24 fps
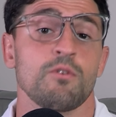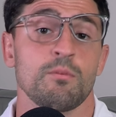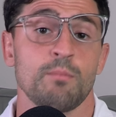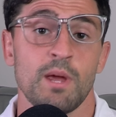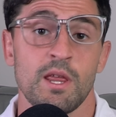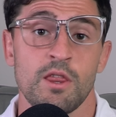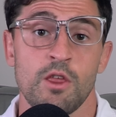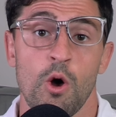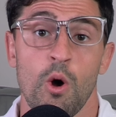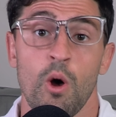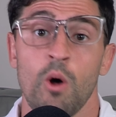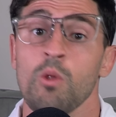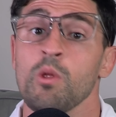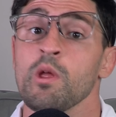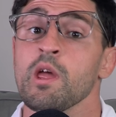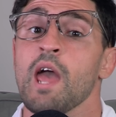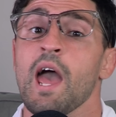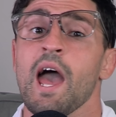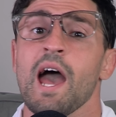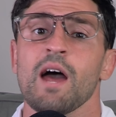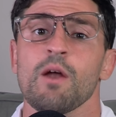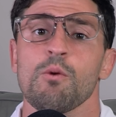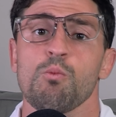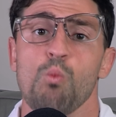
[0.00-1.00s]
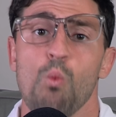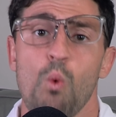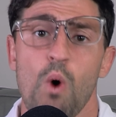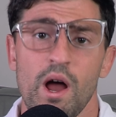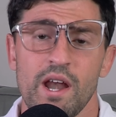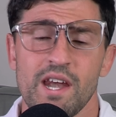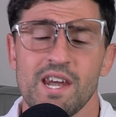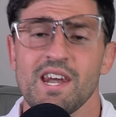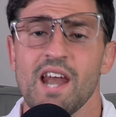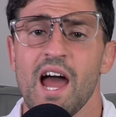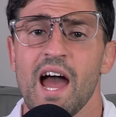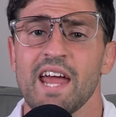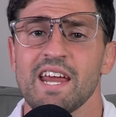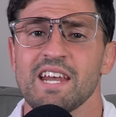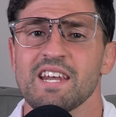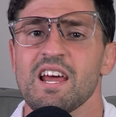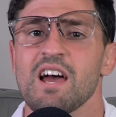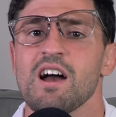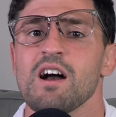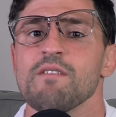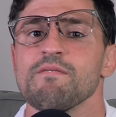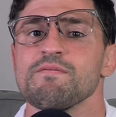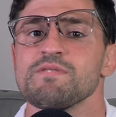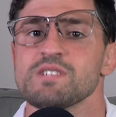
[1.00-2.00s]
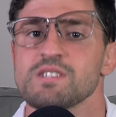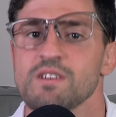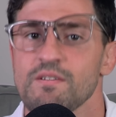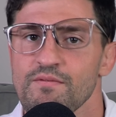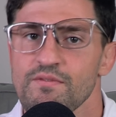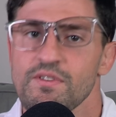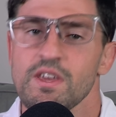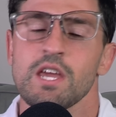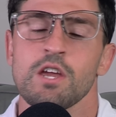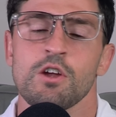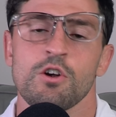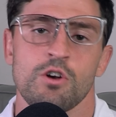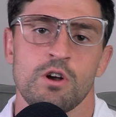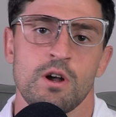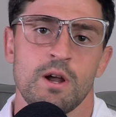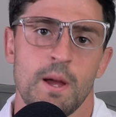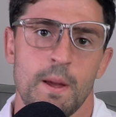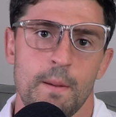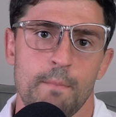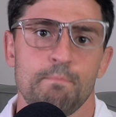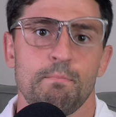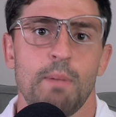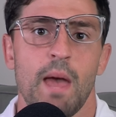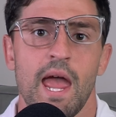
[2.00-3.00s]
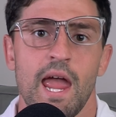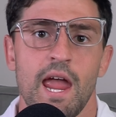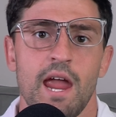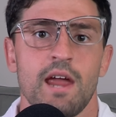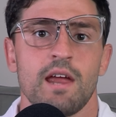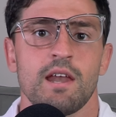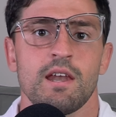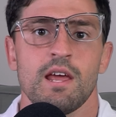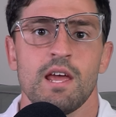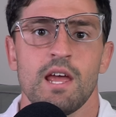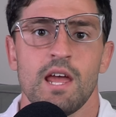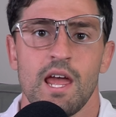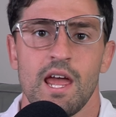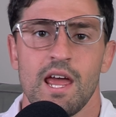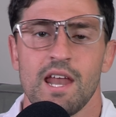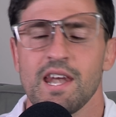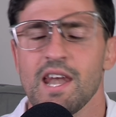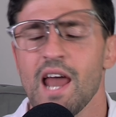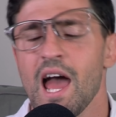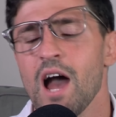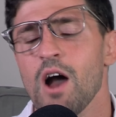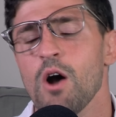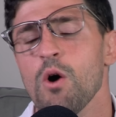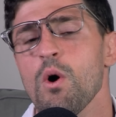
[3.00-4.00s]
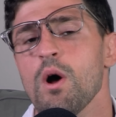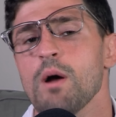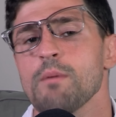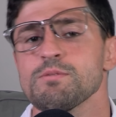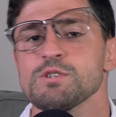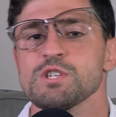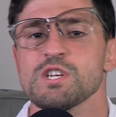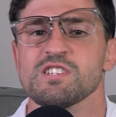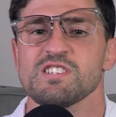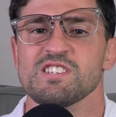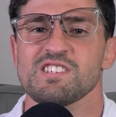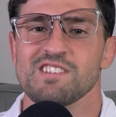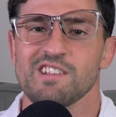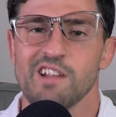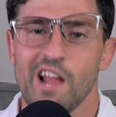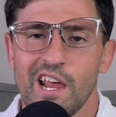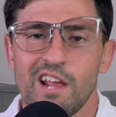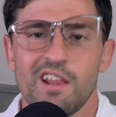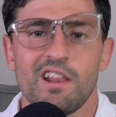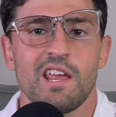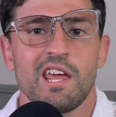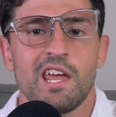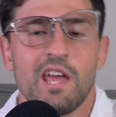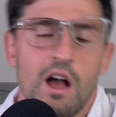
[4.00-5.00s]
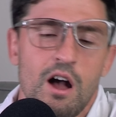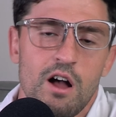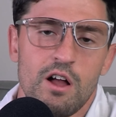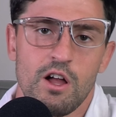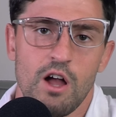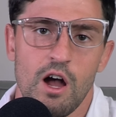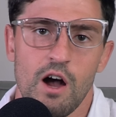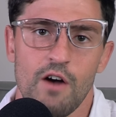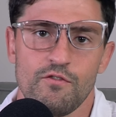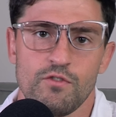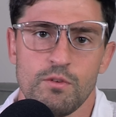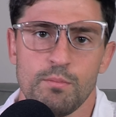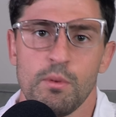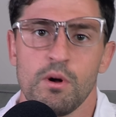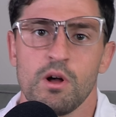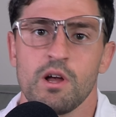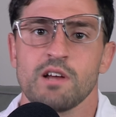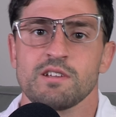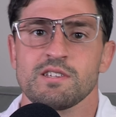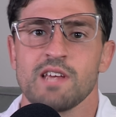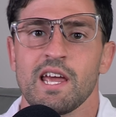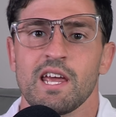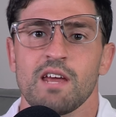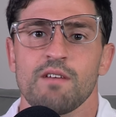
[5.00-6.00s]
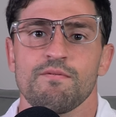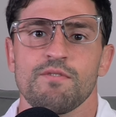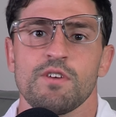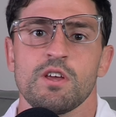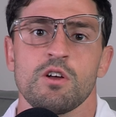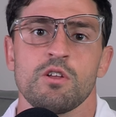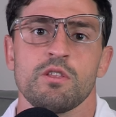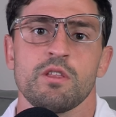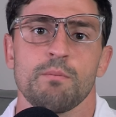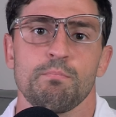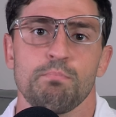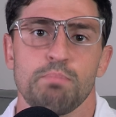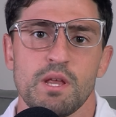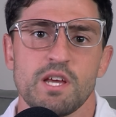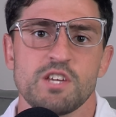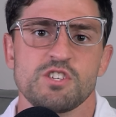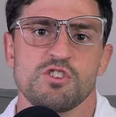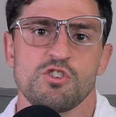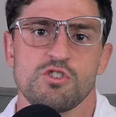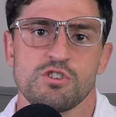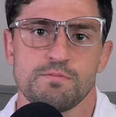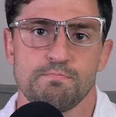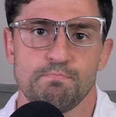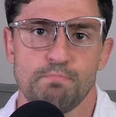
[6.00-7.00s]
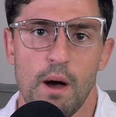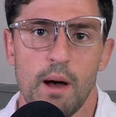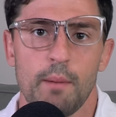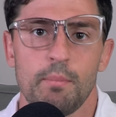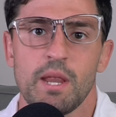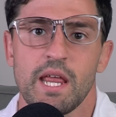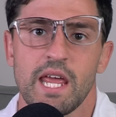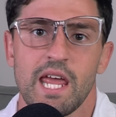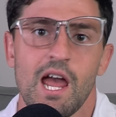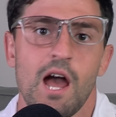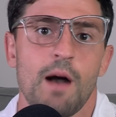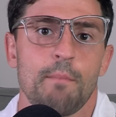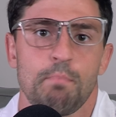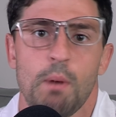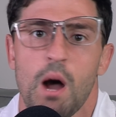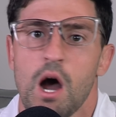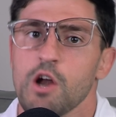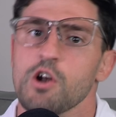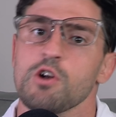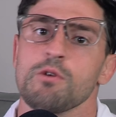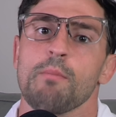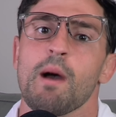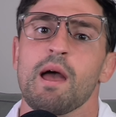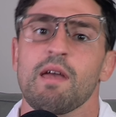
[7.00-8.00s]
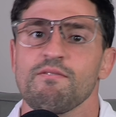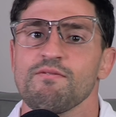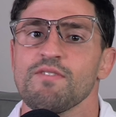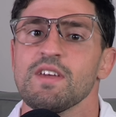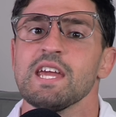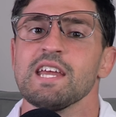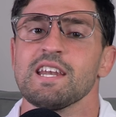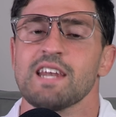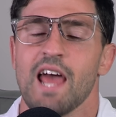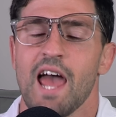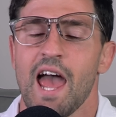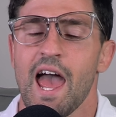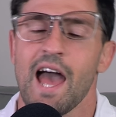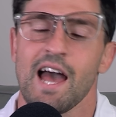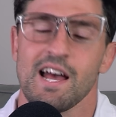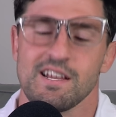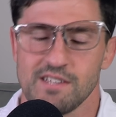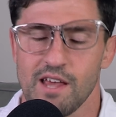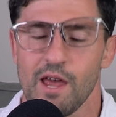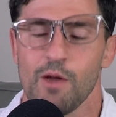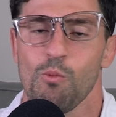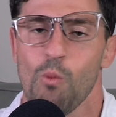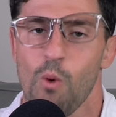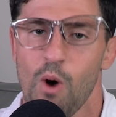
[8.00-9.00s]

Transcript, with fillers: for me, though, I only had 1 night of severe pain, and now I'm just slightly uncomfortable because I can feel the blisters bubbling up under my feet as I